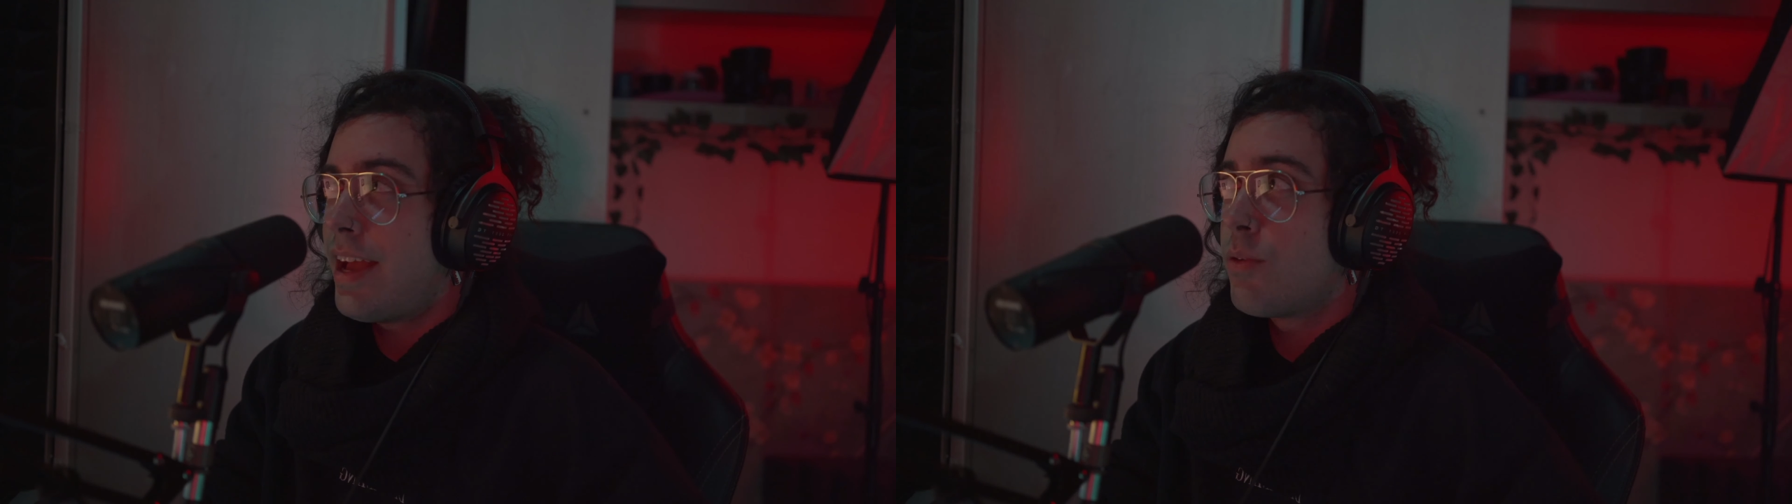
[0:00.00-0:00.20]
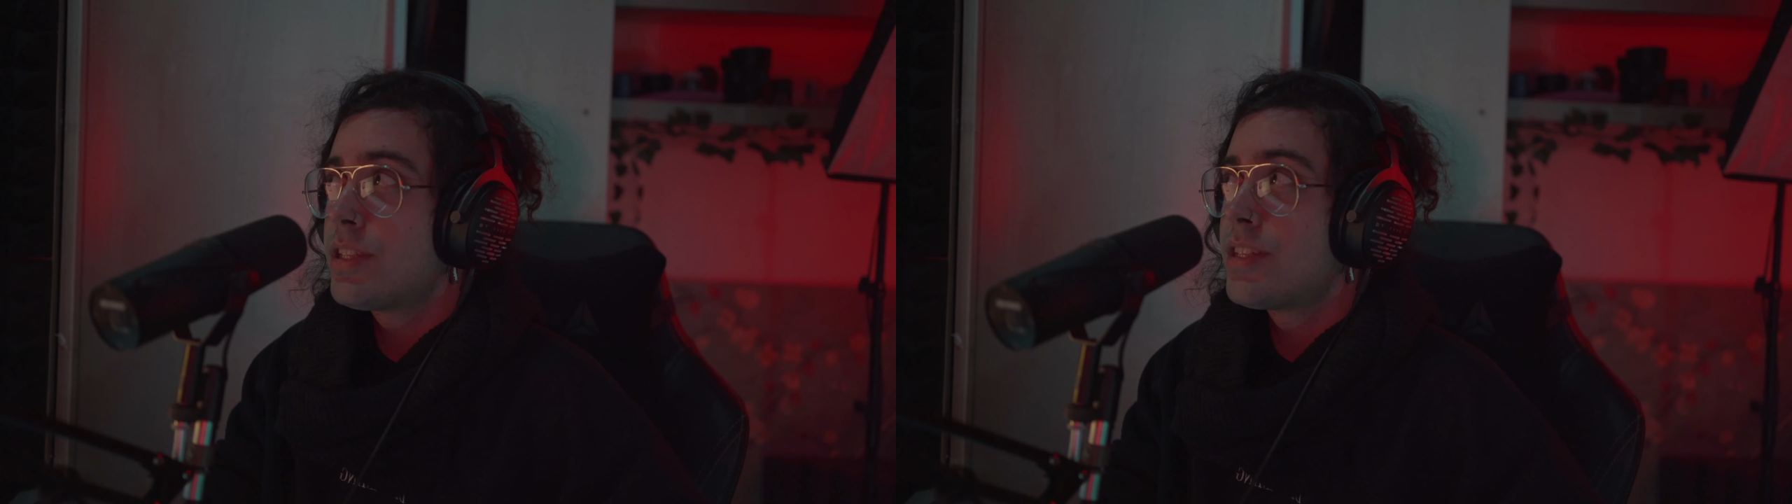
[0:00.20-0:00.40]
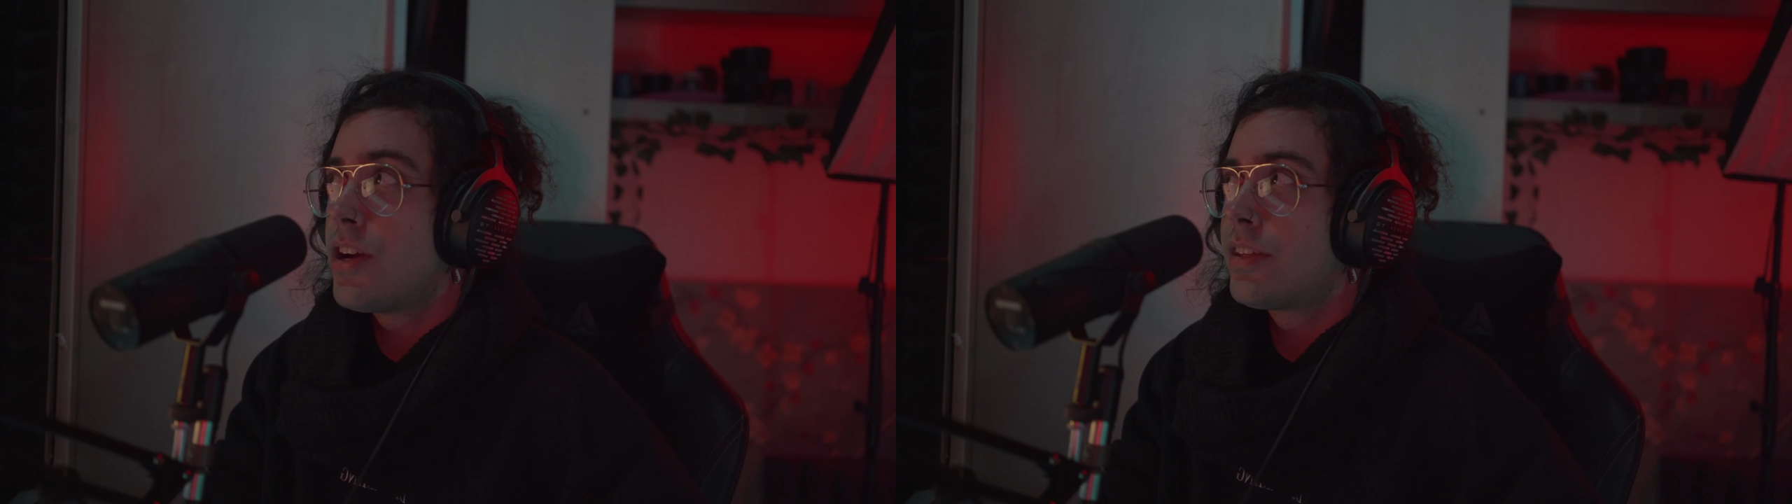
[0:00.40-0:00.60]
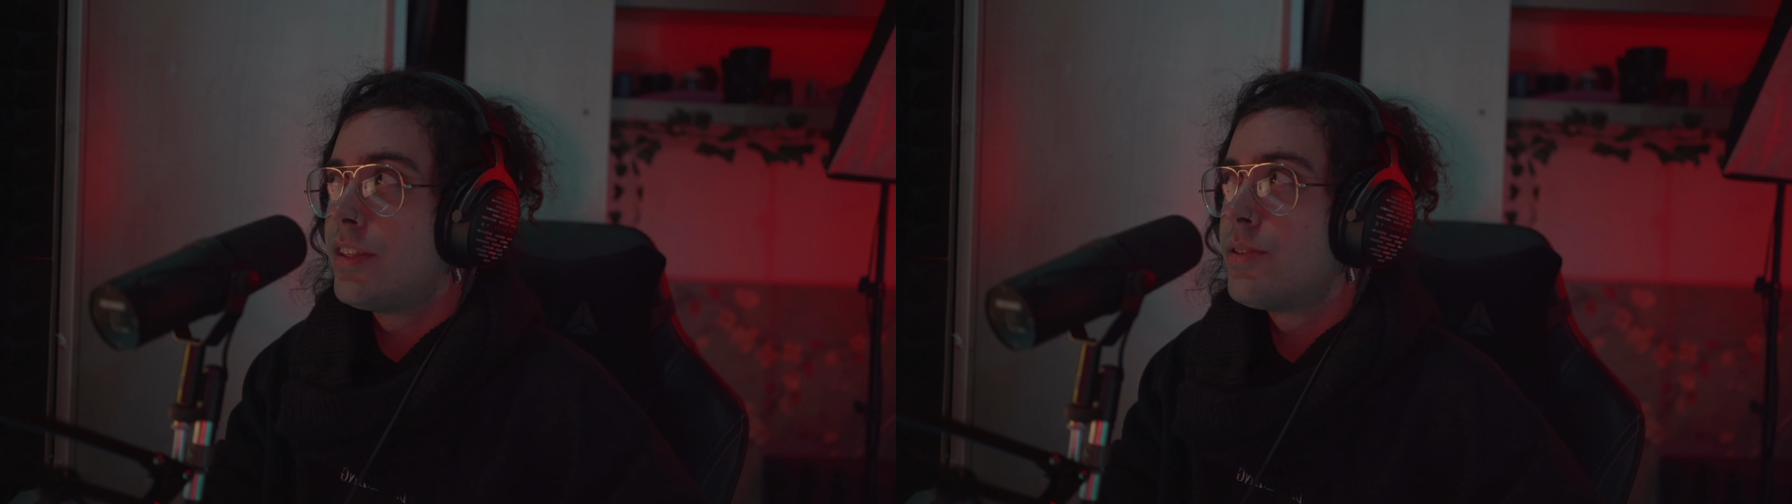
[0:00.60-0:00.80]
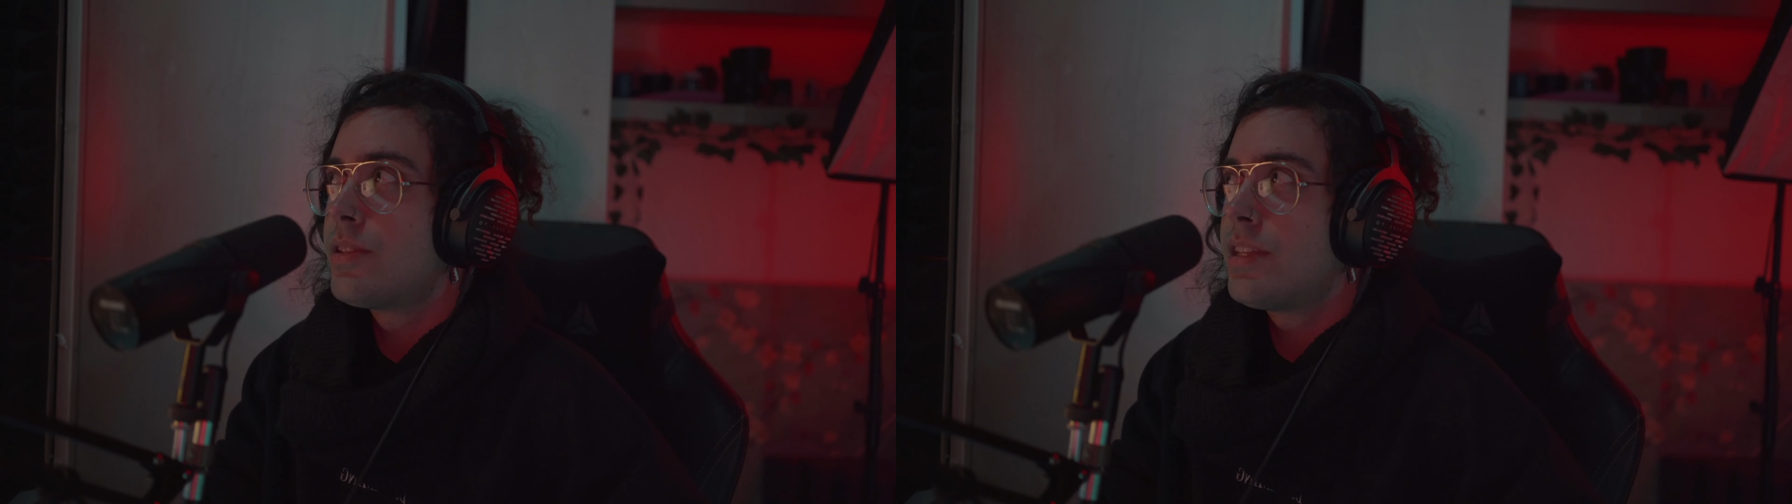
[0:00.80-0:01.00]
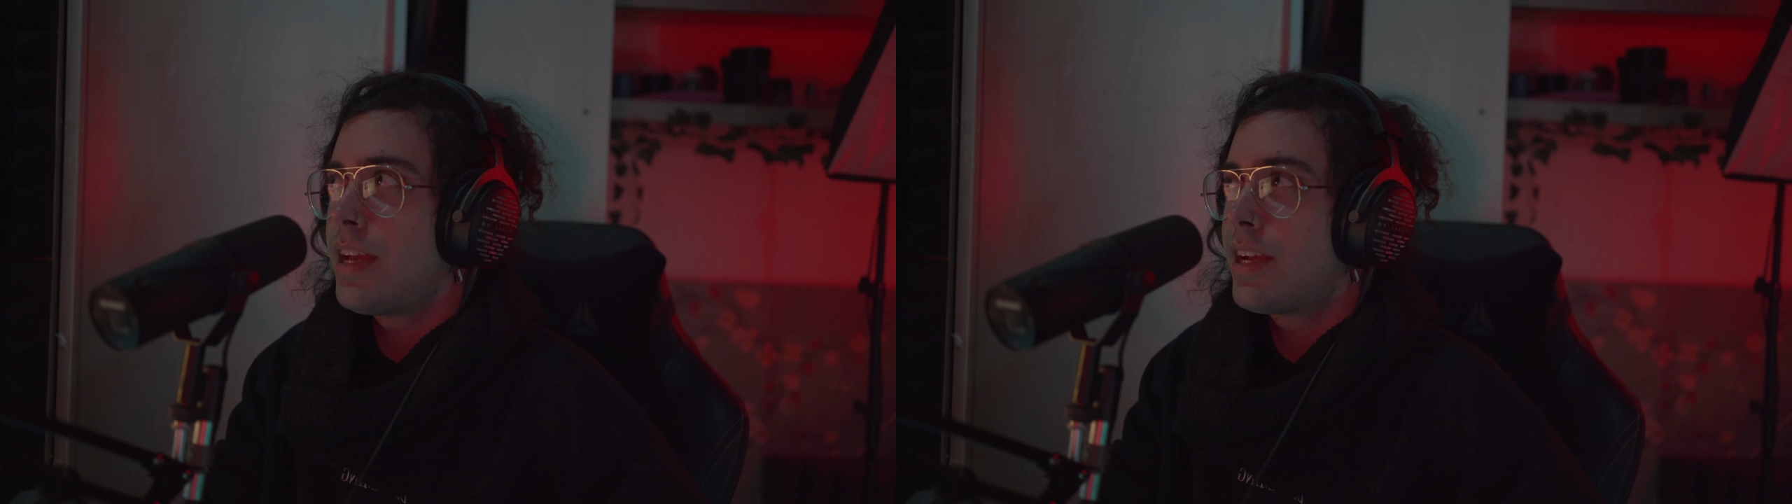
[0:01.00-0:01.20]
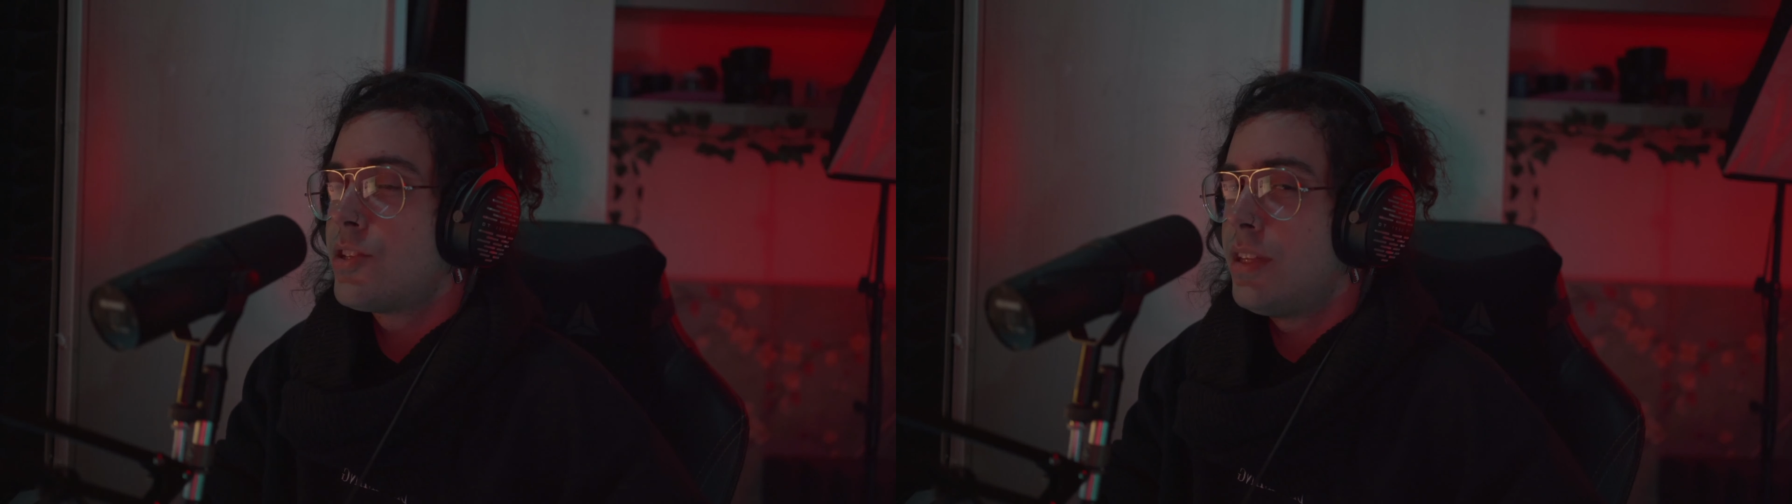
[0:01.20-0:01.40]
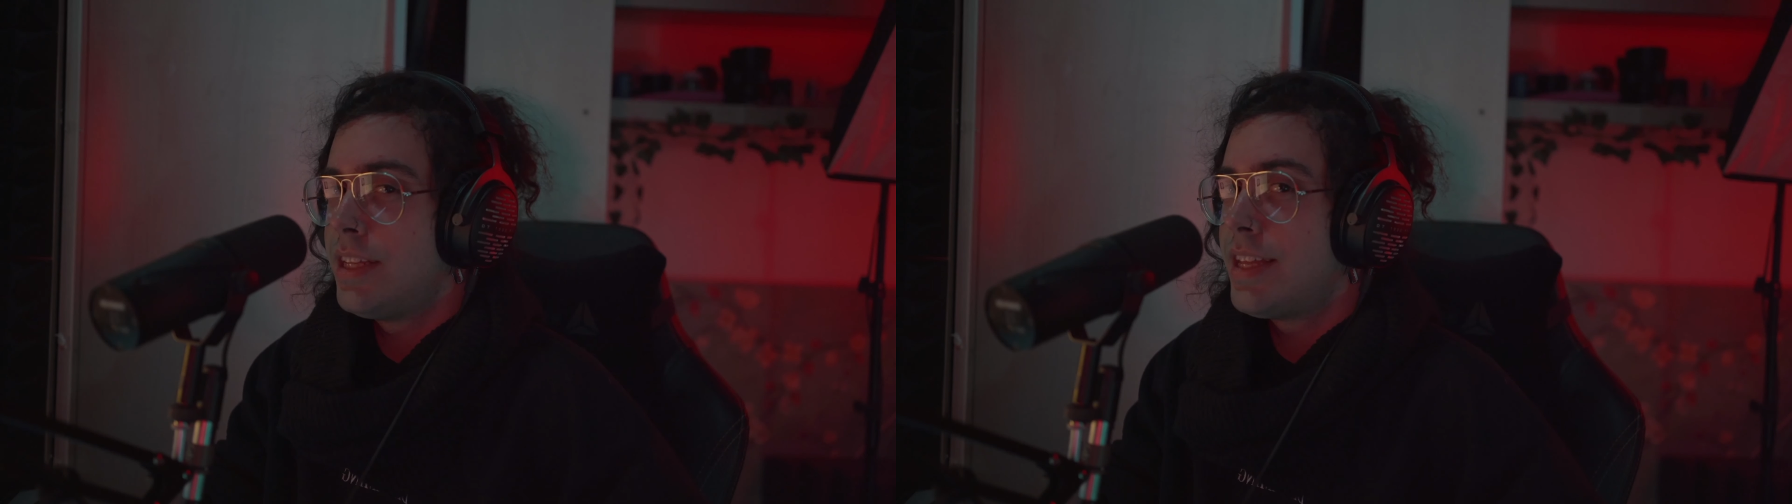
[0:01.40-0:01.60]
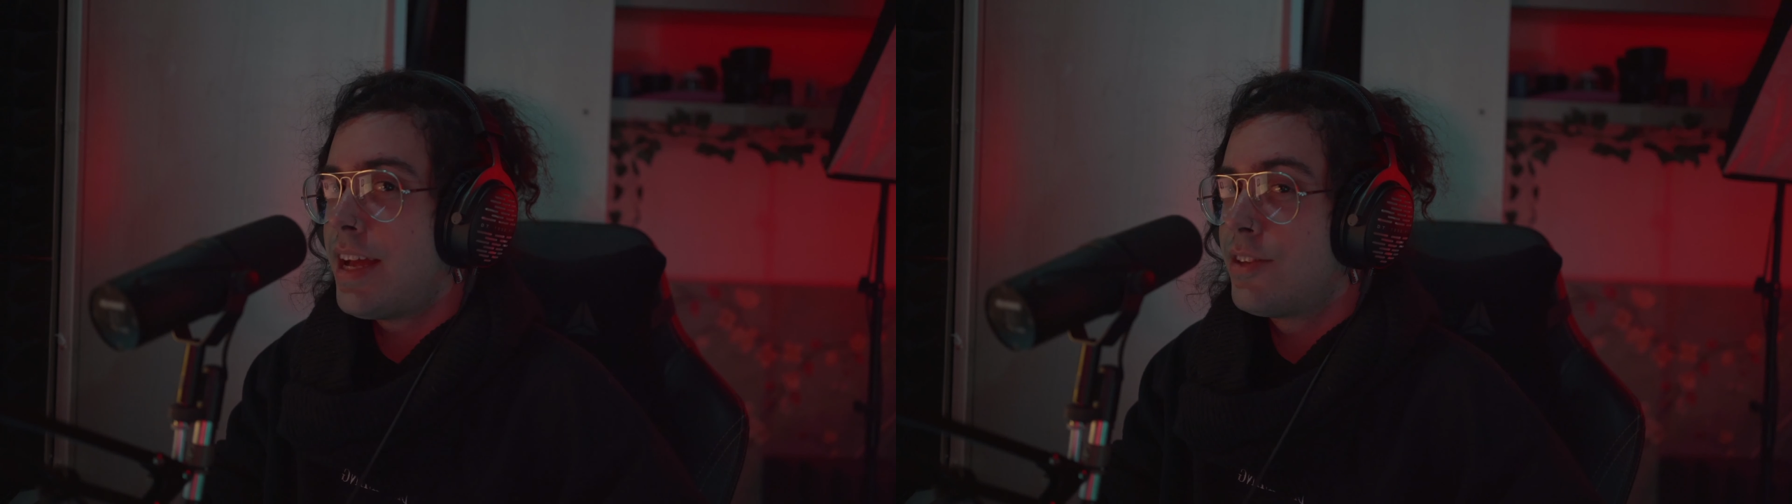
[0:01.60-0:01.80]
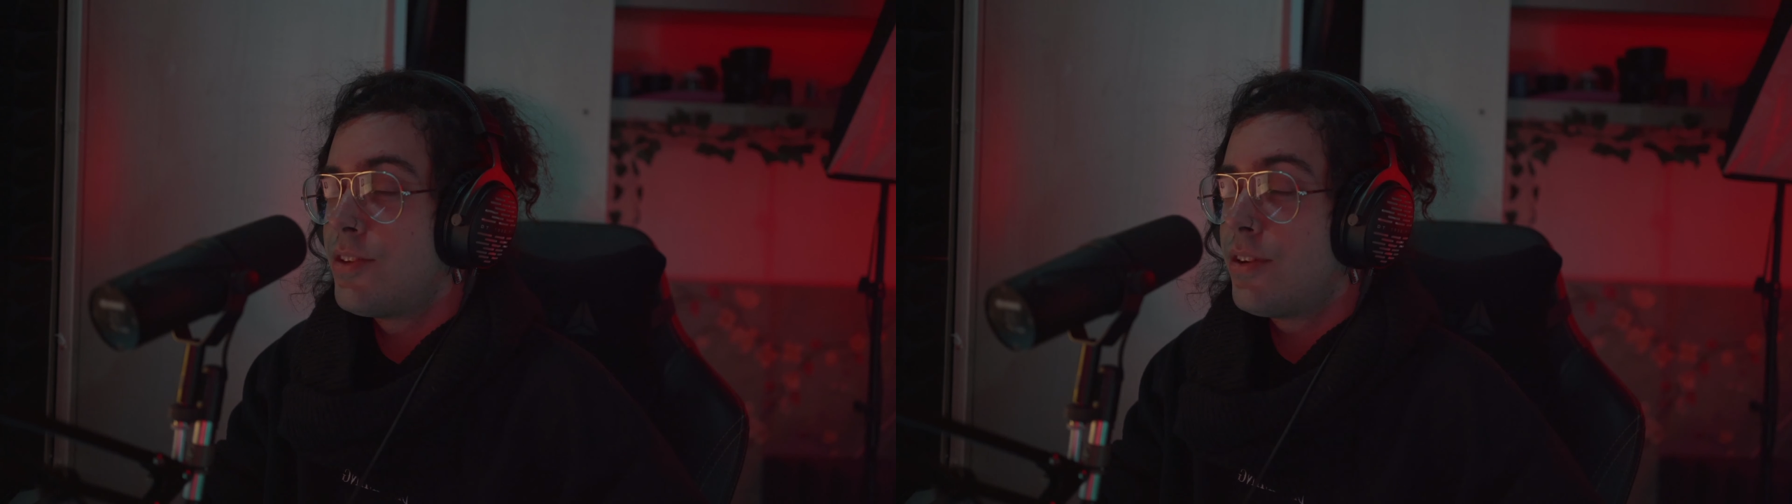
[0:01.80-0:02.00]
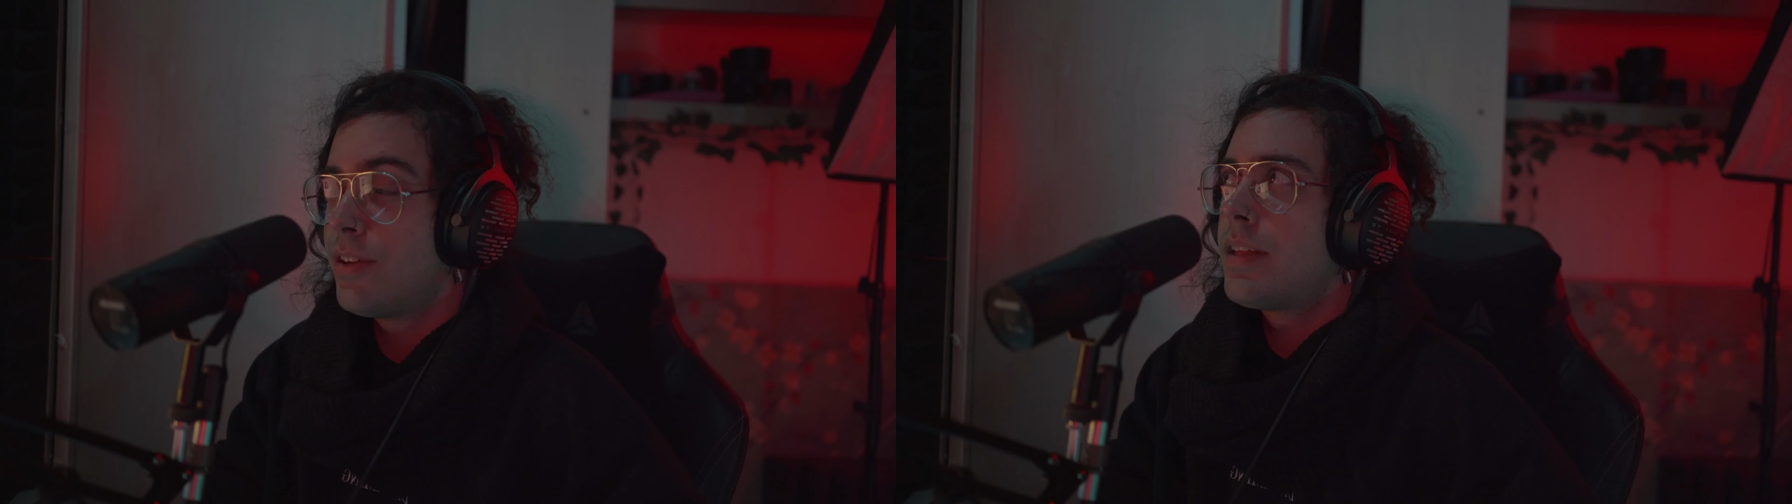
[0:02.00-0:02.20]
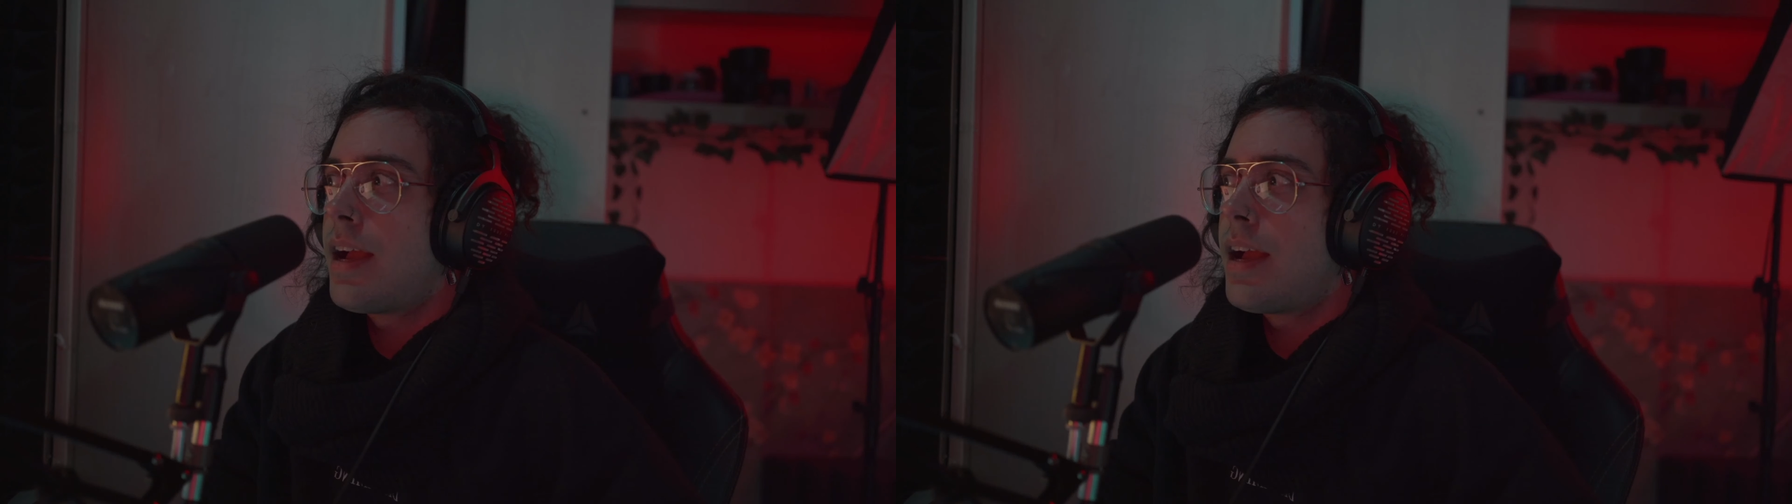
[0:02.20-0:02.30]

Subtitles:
I was not using actually that DAW.